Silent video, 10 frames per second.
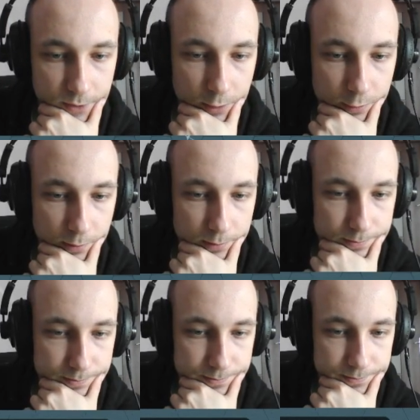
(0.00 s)
Oh.
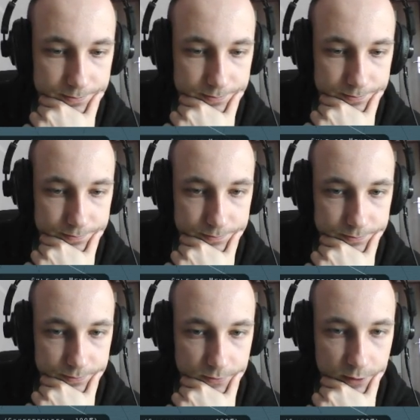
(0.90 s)

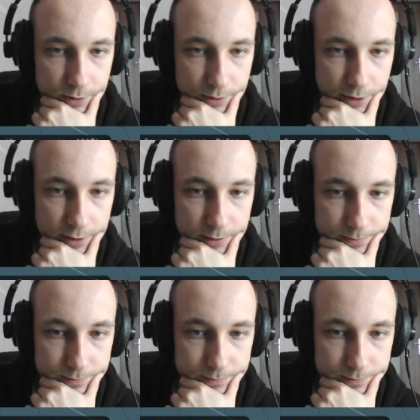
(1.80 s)
Here you are.